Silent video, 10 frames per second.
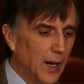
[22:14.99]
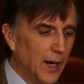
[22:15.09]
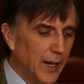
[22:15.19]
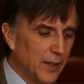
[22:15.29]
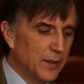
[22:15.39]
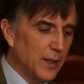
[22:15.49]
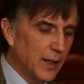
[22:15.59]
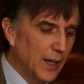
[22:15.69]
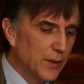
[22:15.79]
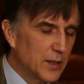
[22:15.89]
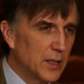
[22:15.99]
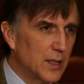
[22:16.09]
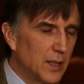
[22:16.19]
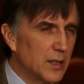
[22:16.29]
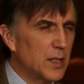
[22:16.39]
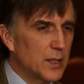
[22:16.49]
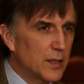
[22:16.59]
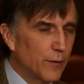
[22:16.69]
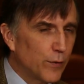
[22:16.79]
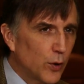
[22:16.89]
And again, this
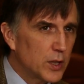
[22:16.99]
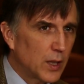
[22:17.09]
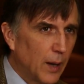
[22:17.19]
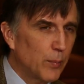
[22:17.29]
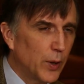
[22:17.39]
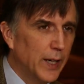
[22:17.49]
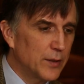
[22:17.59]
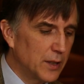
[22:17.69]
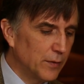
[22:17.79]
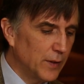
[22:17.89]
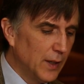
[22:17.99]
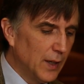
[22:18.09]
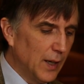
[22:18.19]
is the first comprehensive